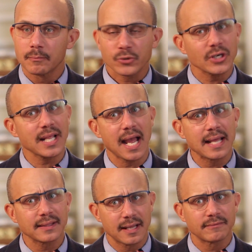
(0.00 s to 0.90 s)
pretty high
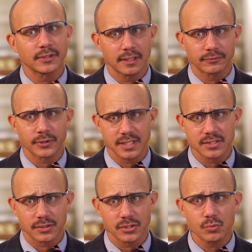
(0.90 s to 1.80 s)
level of research.